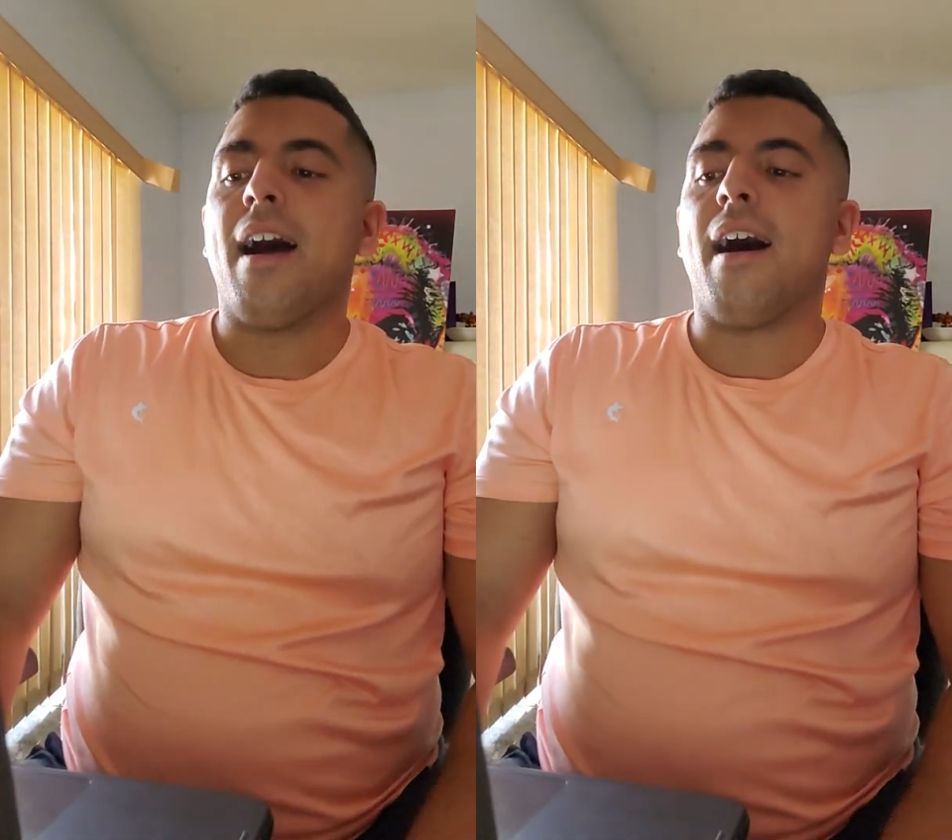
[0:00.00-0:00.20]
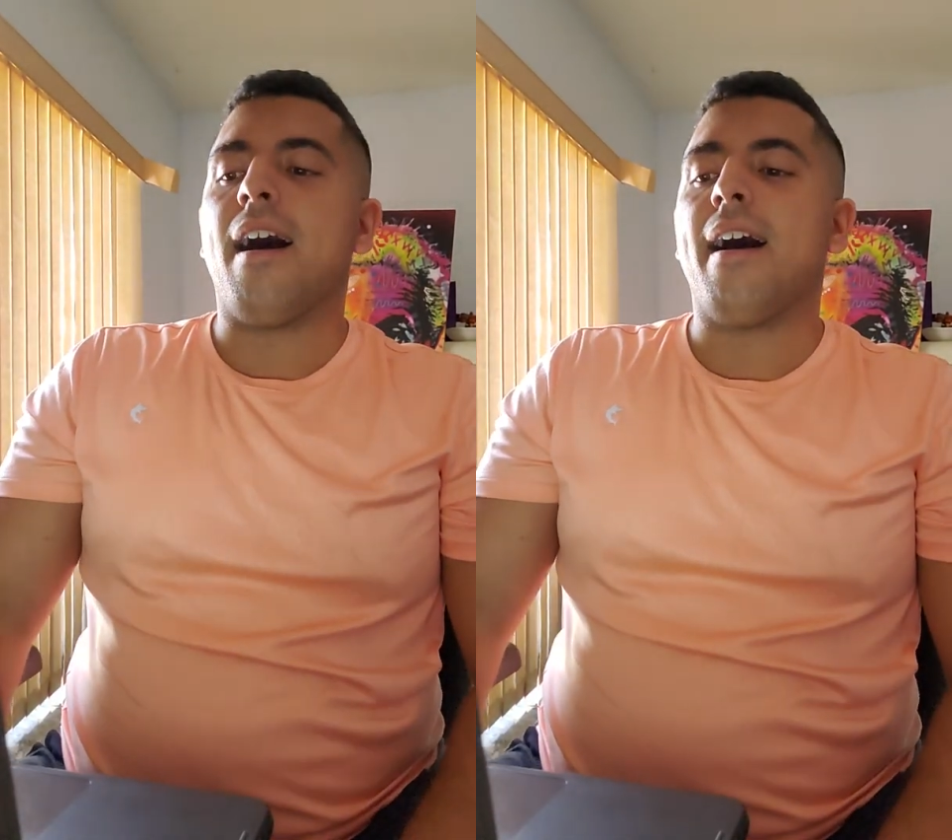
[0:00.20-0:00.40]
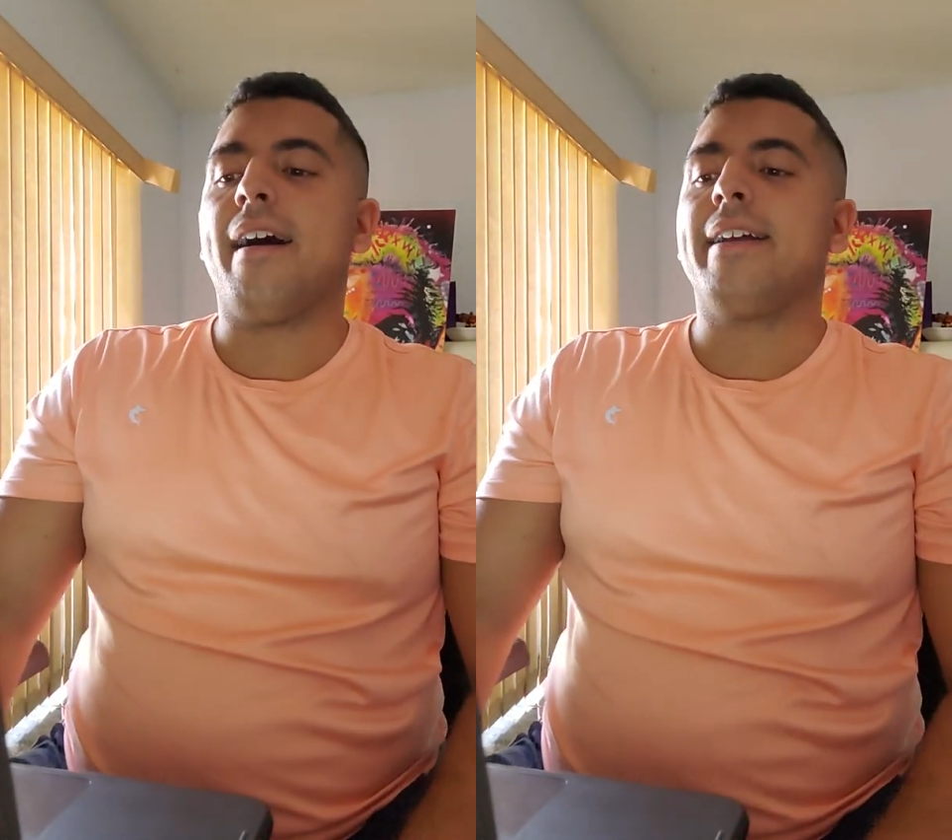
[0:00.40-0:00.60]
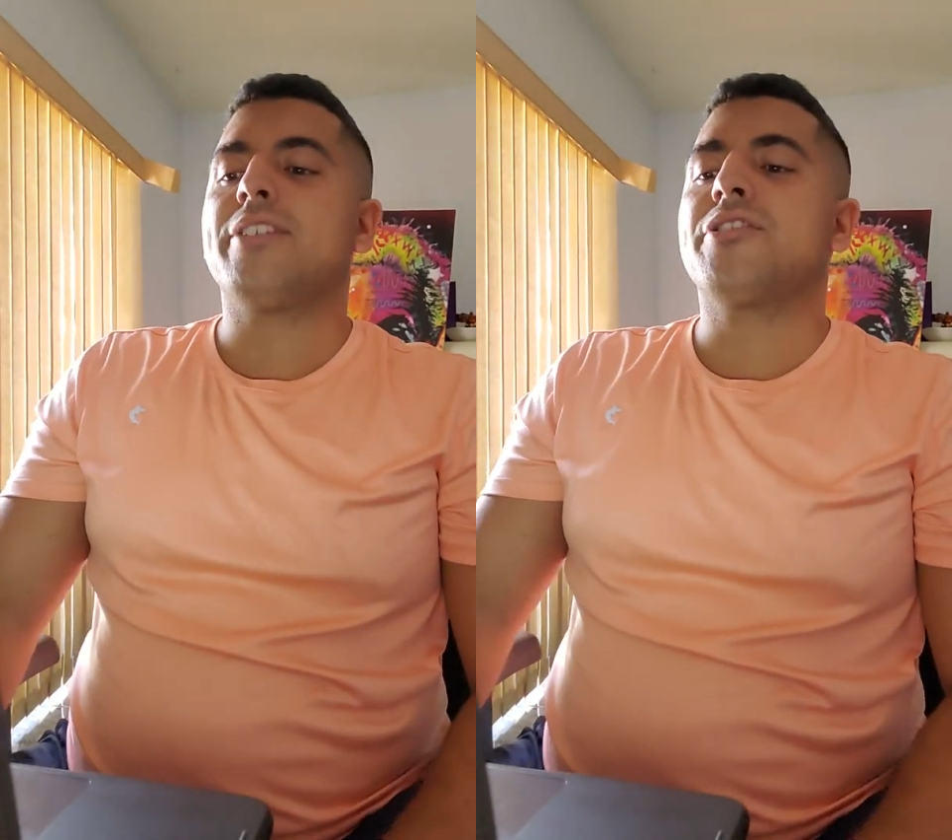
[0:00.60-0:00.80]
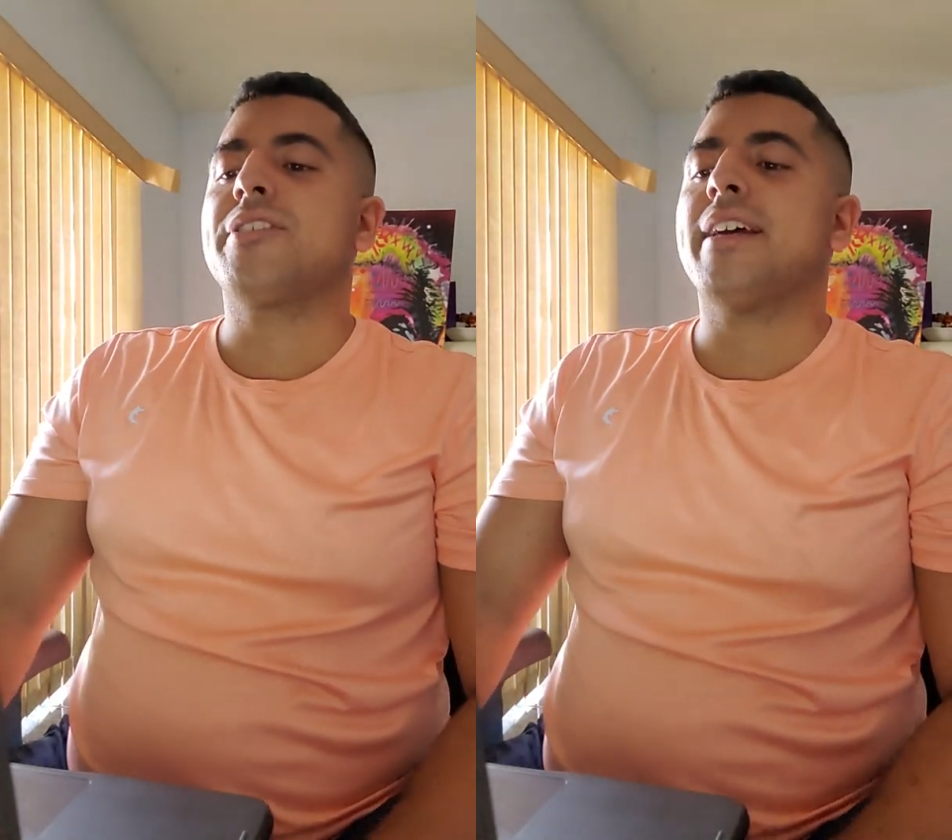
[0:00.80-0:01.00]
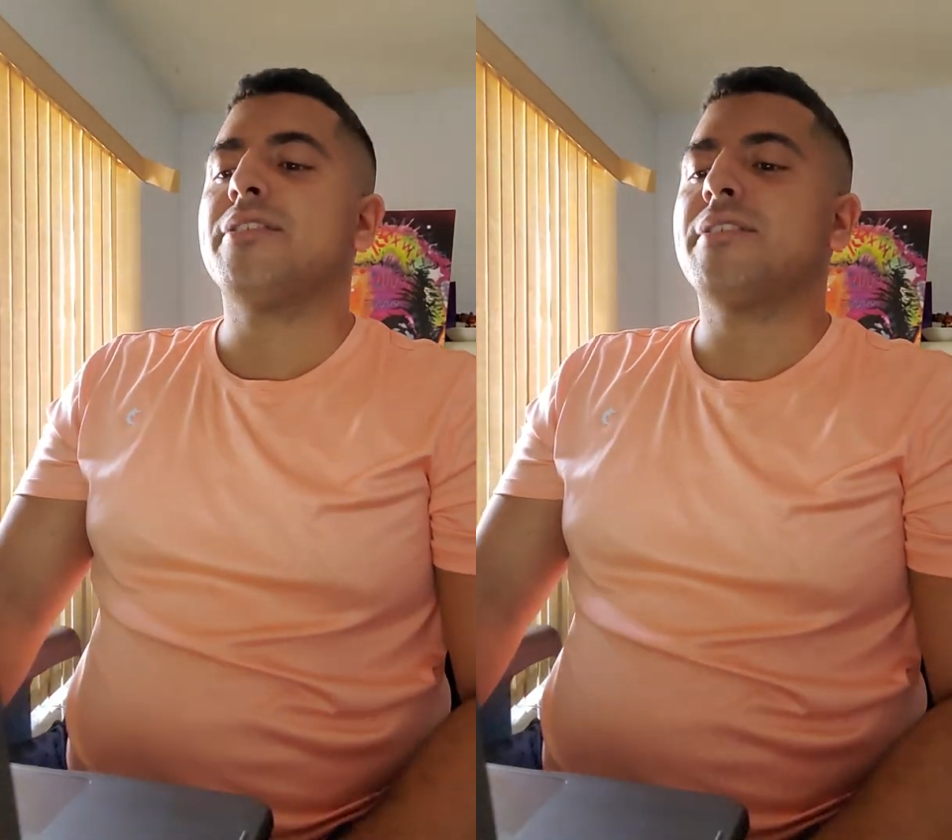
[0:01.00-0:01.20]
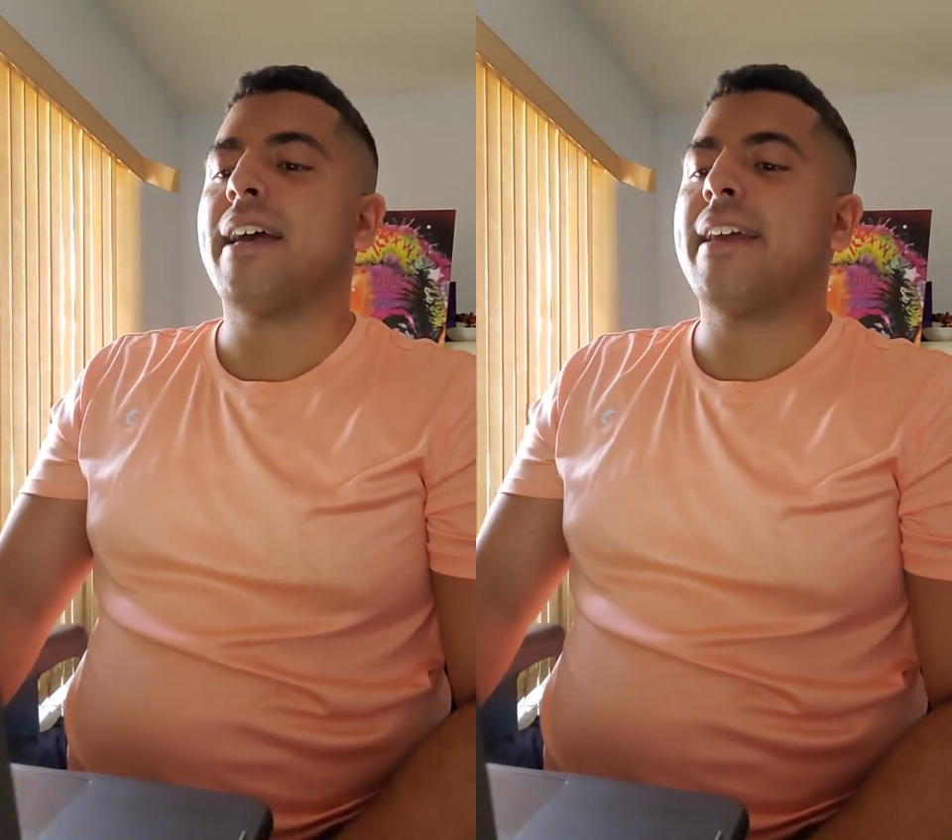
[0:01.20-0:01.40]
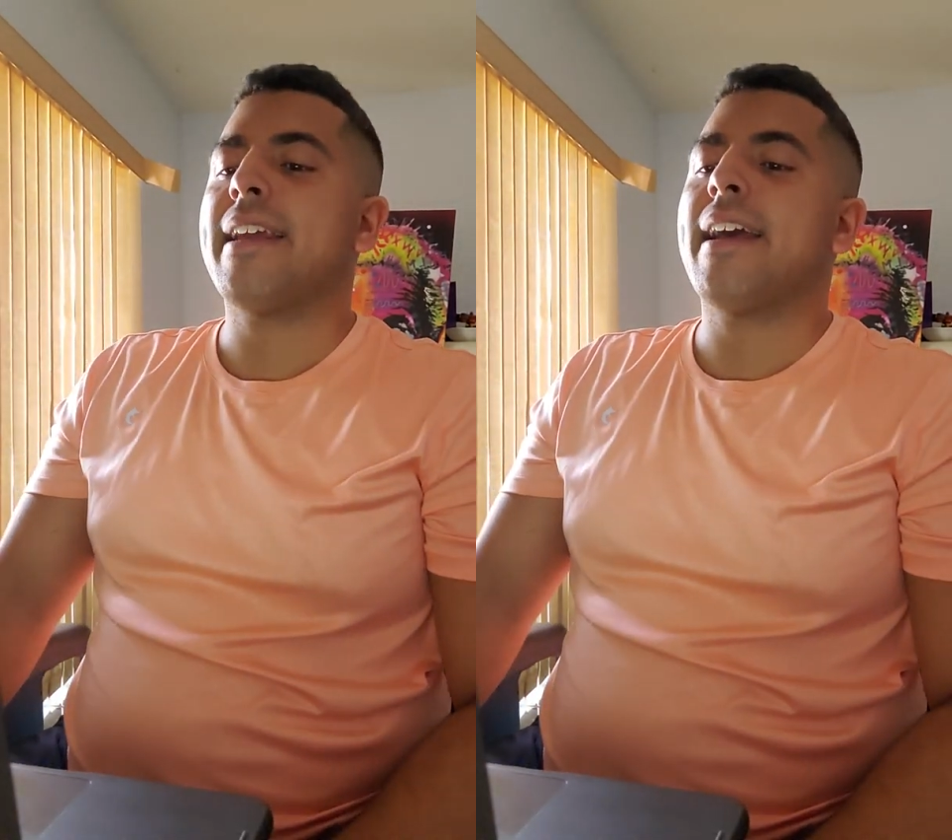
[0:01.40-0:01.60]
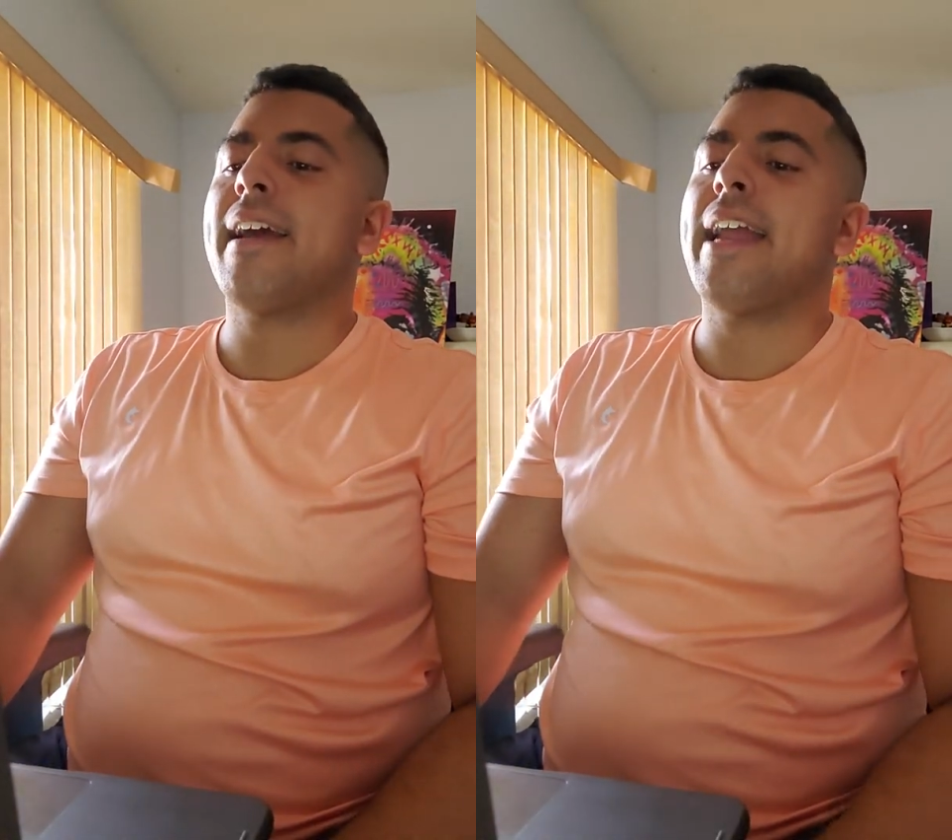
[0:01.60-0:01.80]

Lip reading: It says that